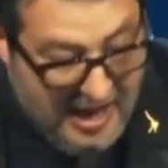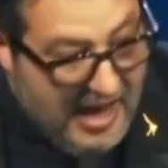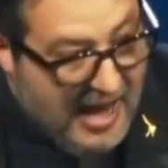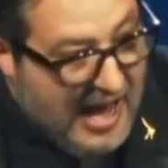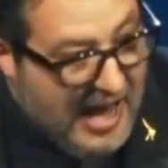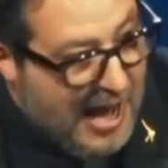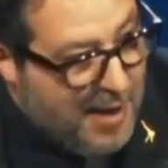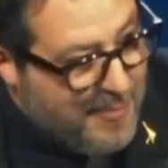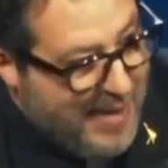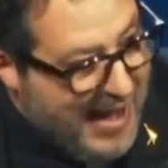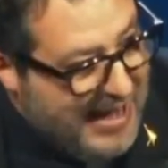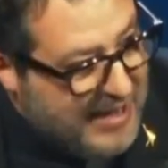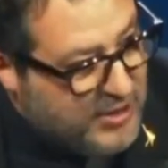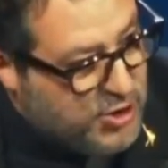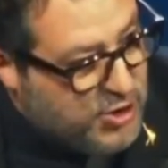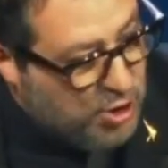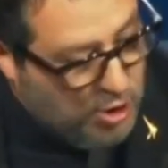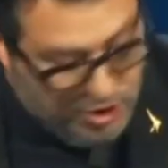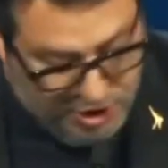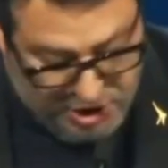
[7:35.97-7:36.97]
In May,
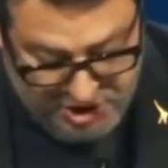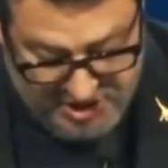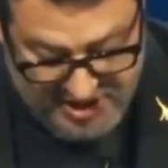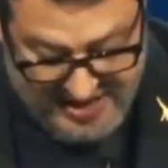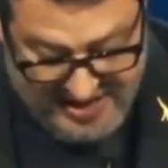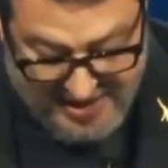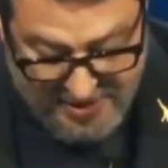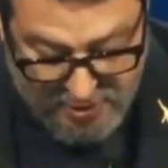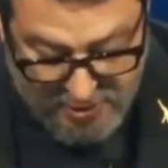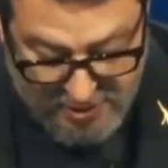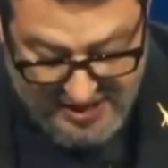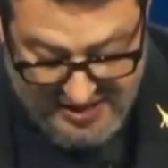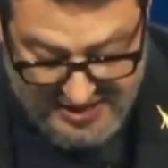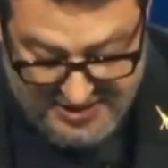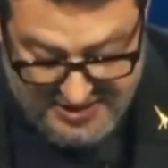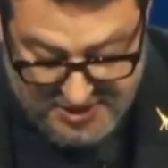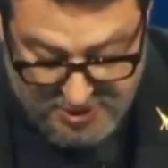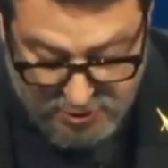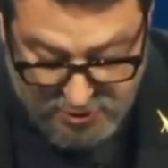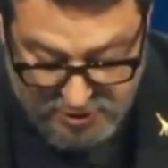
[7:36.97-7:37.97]
there will be the
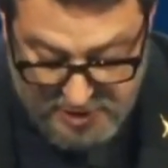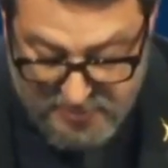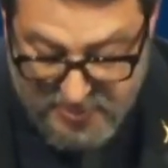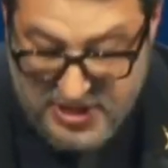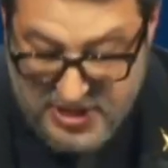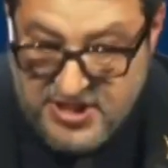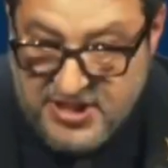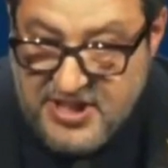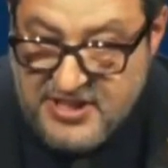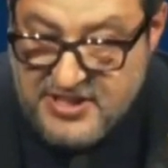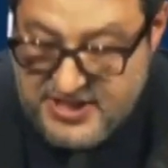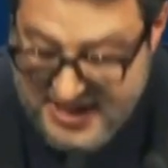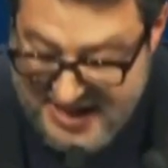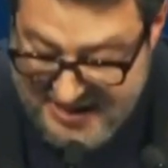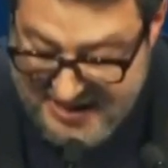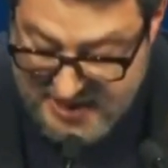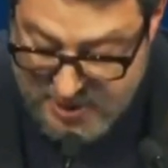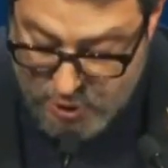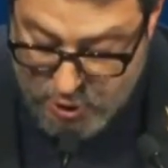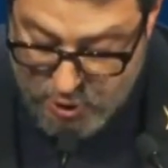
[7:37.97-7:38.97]
presidential elections in
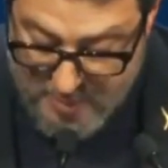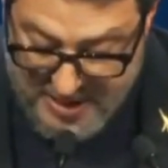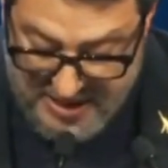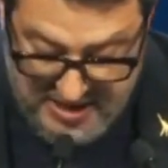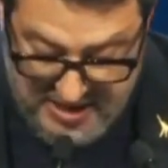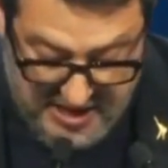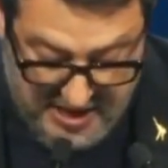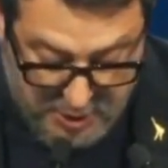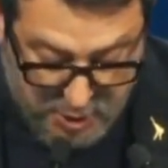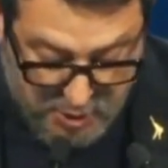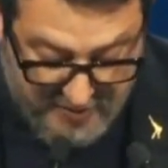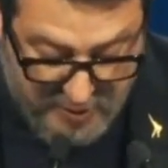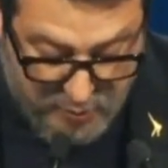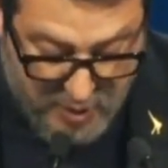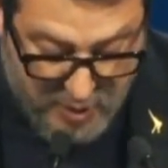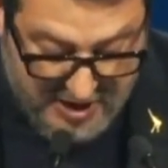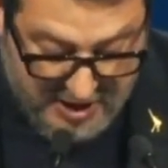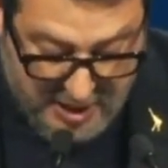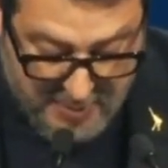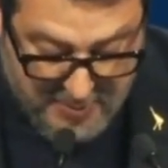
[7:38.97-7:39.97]
Romania, where a
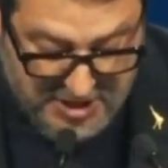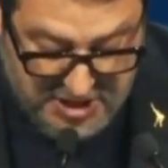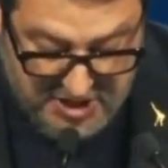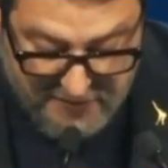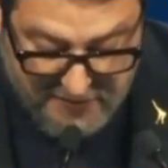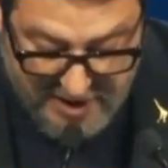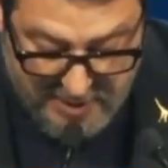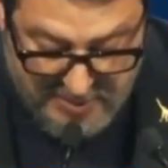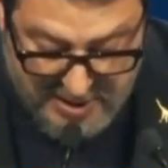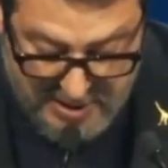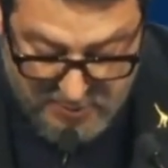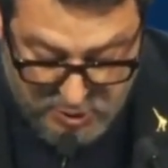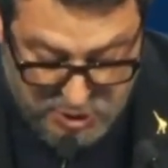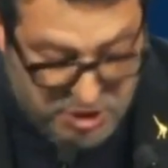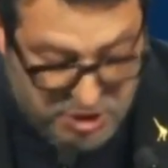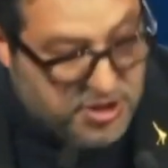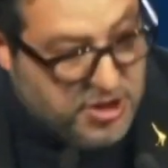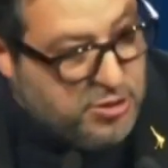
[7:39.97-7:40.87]
few months ago,